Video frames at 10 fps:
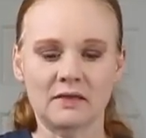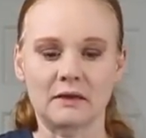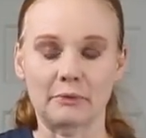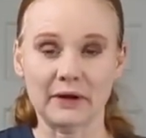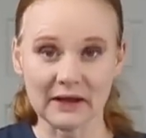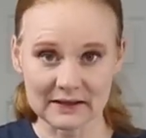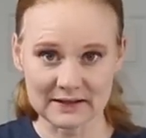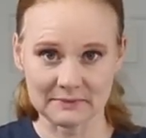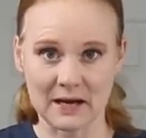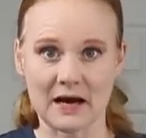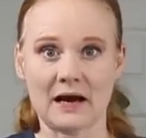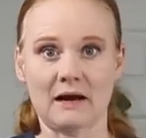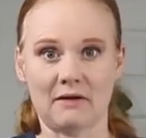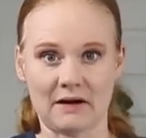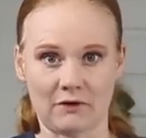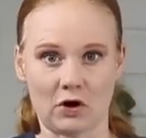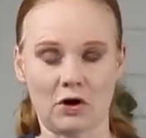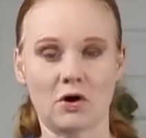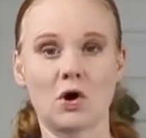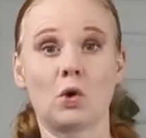The PIXMA,
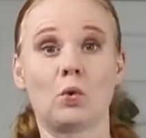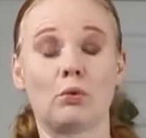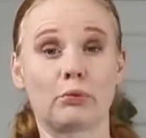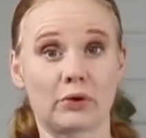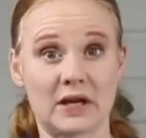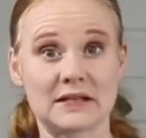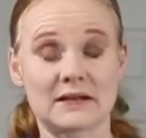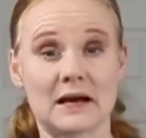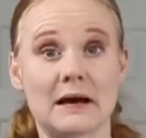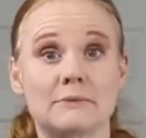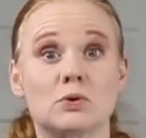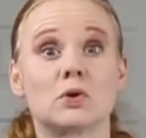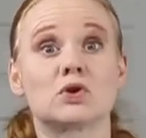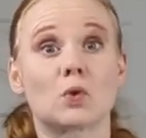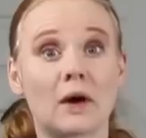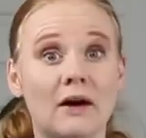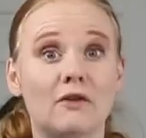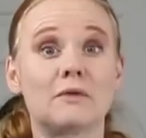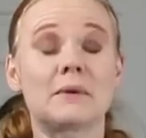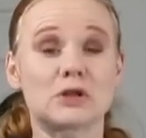however, will print up to a
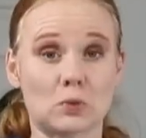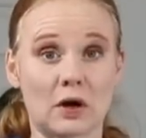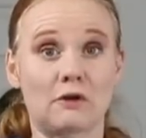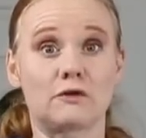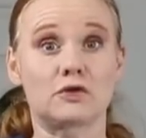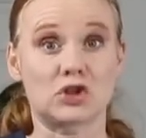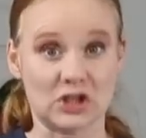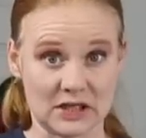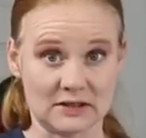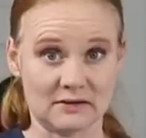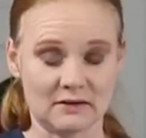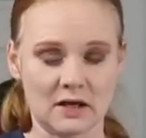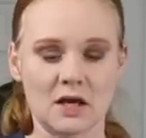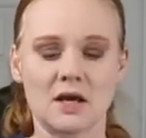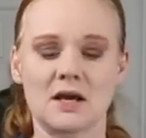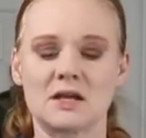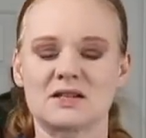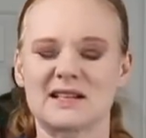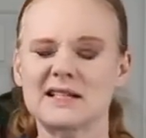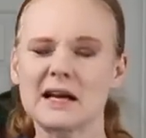12 by 12 sheet.
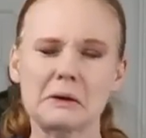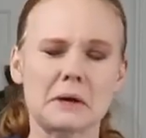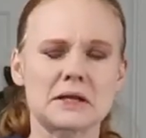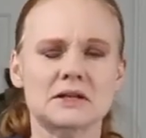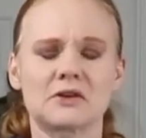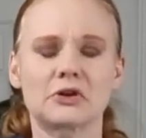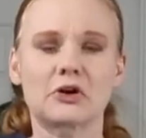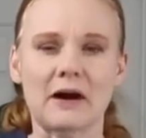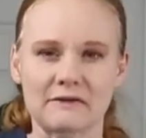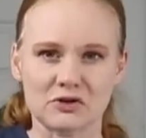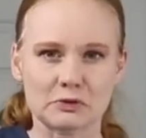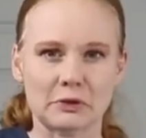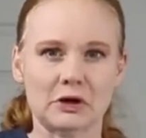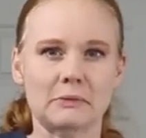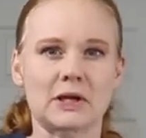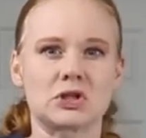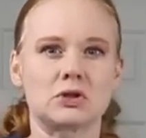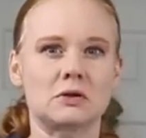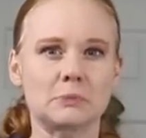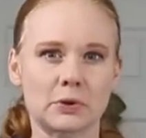So that's kind of why it's called the crafter's printer, because
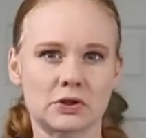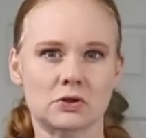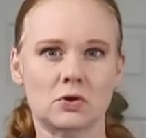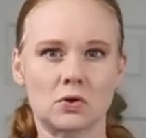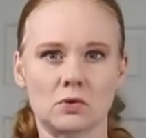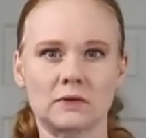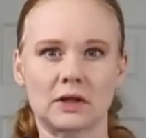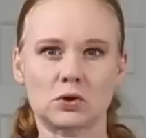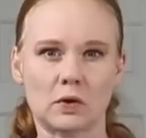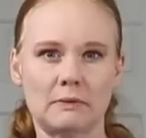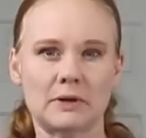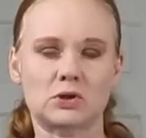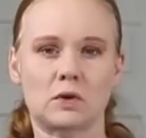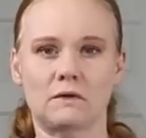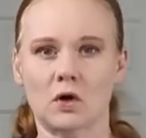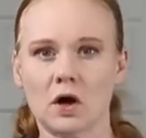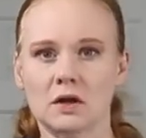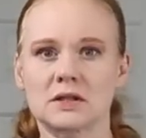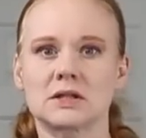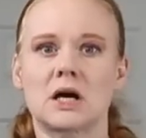you can print your own like 12 by 12
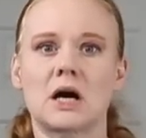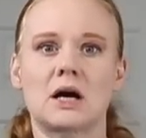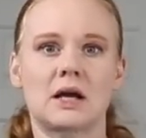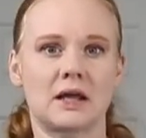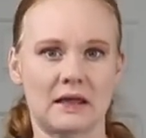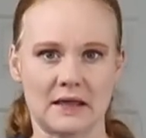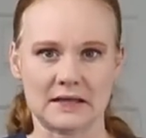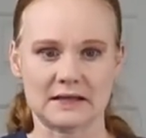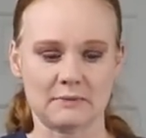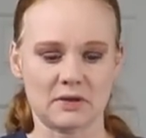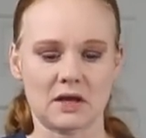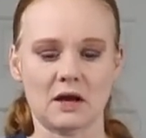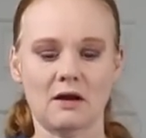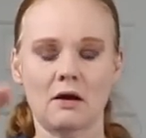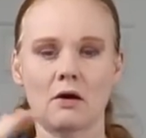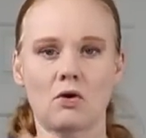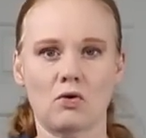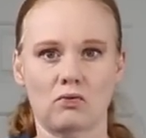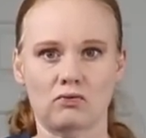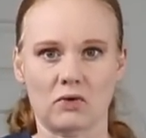cardstock and that type of thing
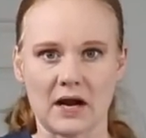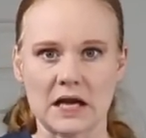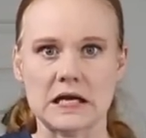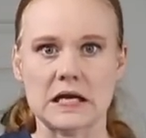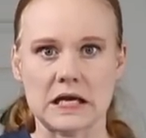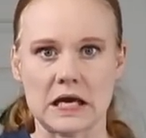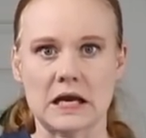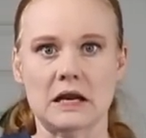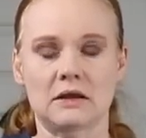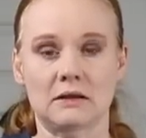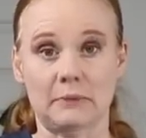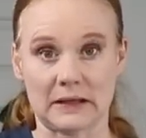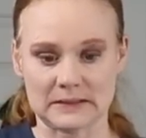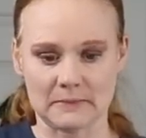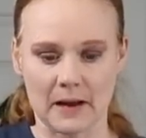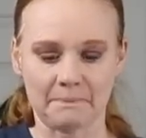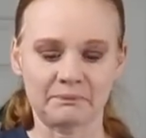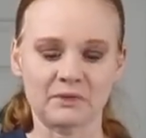right in the PIXMA.